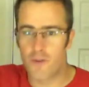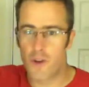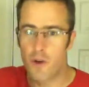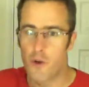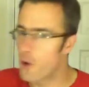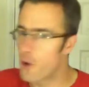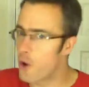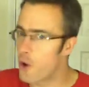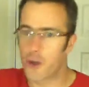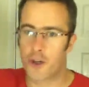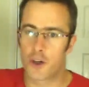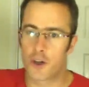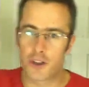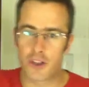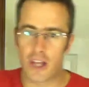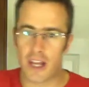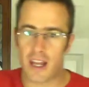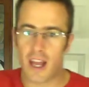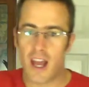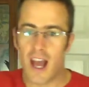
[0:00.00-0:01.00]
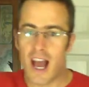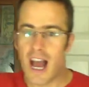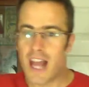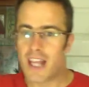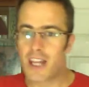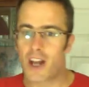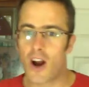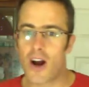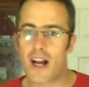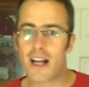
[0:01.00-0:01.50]
you're not a good thing.
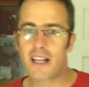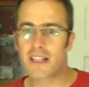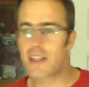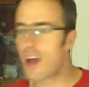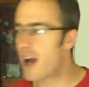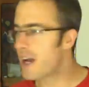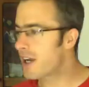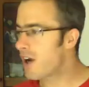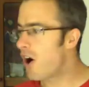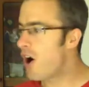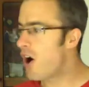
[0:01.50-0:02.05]
It's like,